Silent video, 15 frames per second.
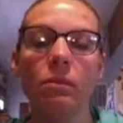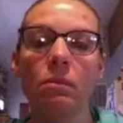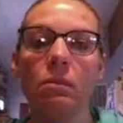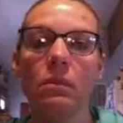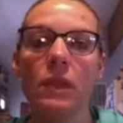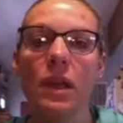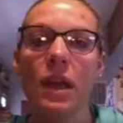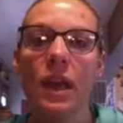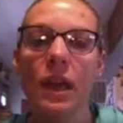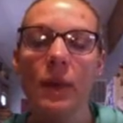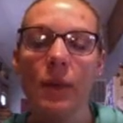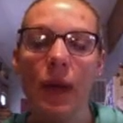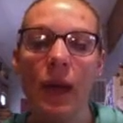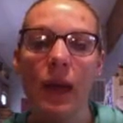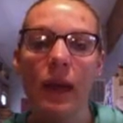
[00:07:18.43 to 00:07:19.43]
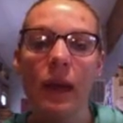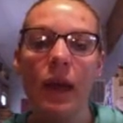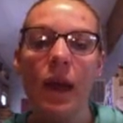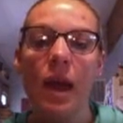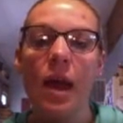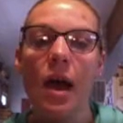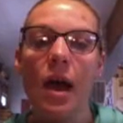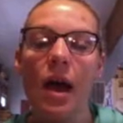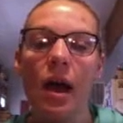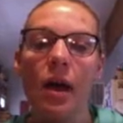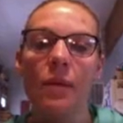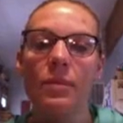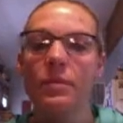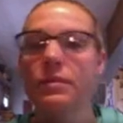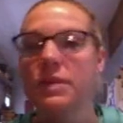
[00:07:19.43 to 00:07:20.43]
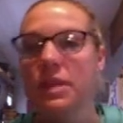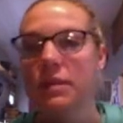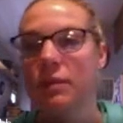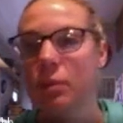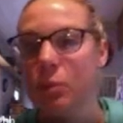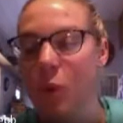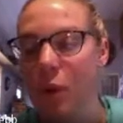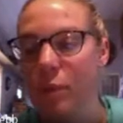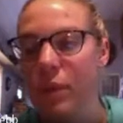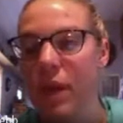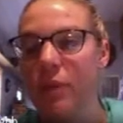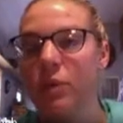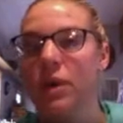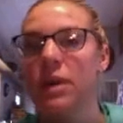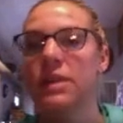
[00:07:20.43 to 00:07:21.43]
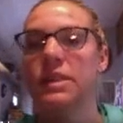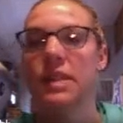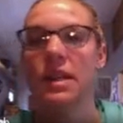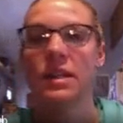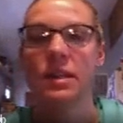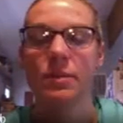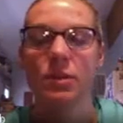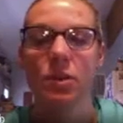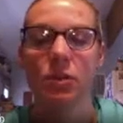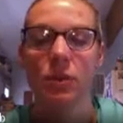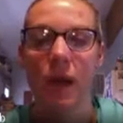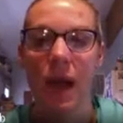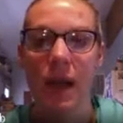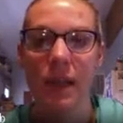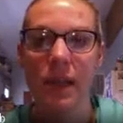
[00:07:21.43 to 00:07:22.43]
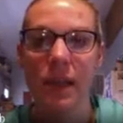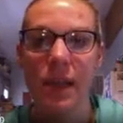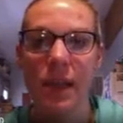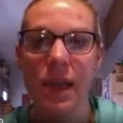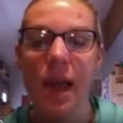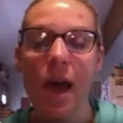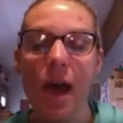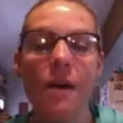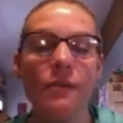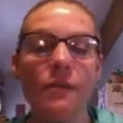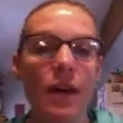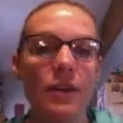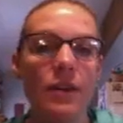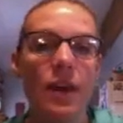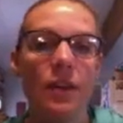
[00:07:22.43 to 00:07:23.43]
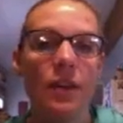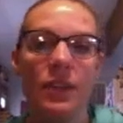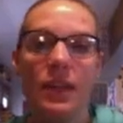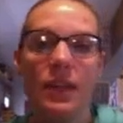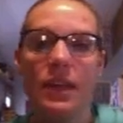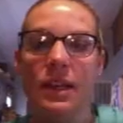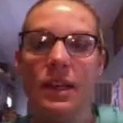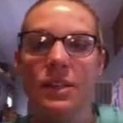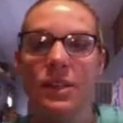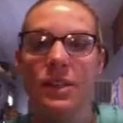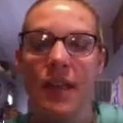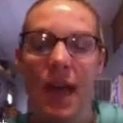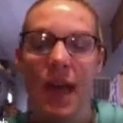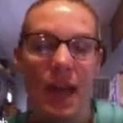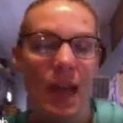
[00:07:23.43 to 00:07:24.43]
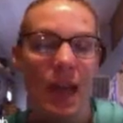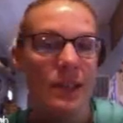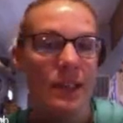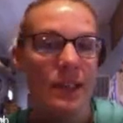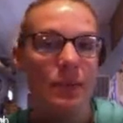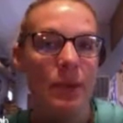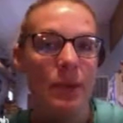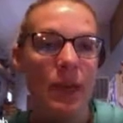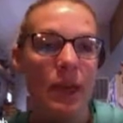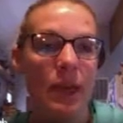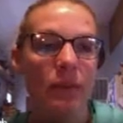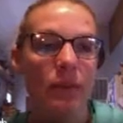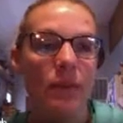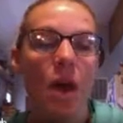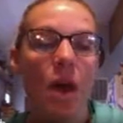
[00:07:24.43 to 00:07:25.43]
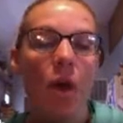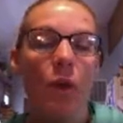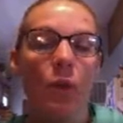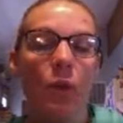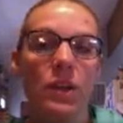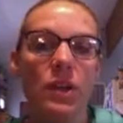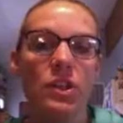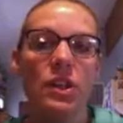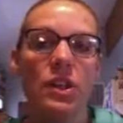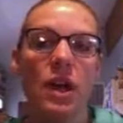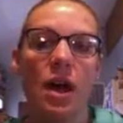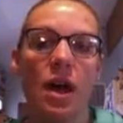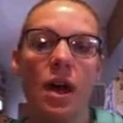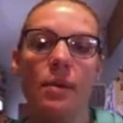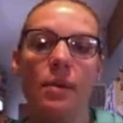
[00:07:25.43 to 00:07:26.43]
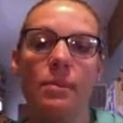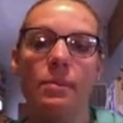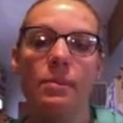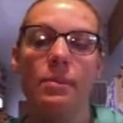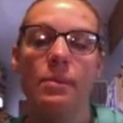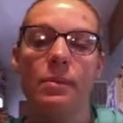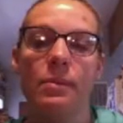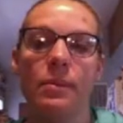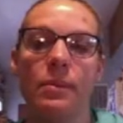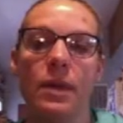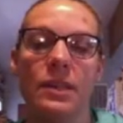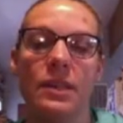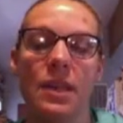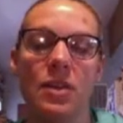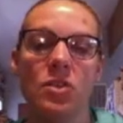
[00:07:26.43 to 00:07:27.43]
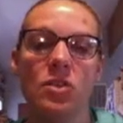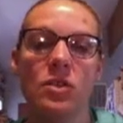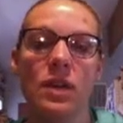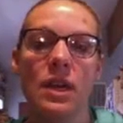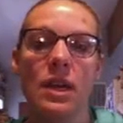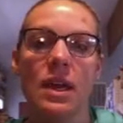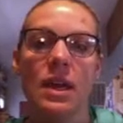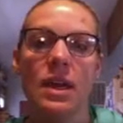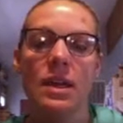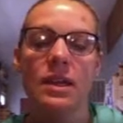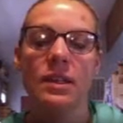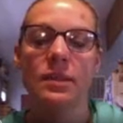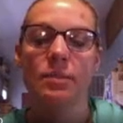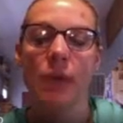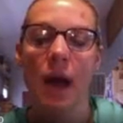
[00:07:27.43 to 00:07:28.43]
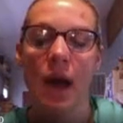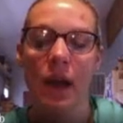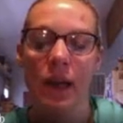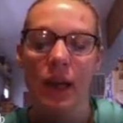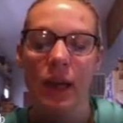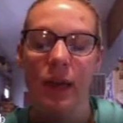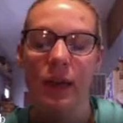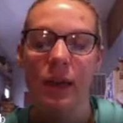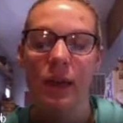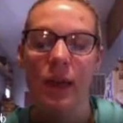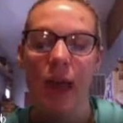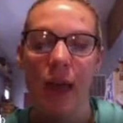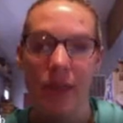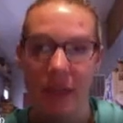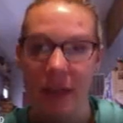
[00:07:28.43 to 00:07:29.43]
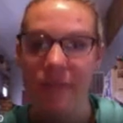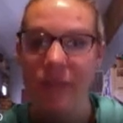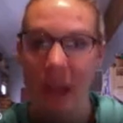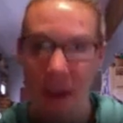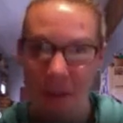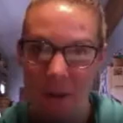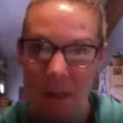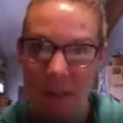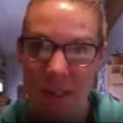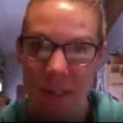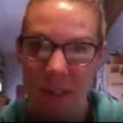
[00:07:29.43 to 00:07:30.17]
anyway, did more blood work, sent him to Riley, found out that he just had ATP, which essentially his body had that virus,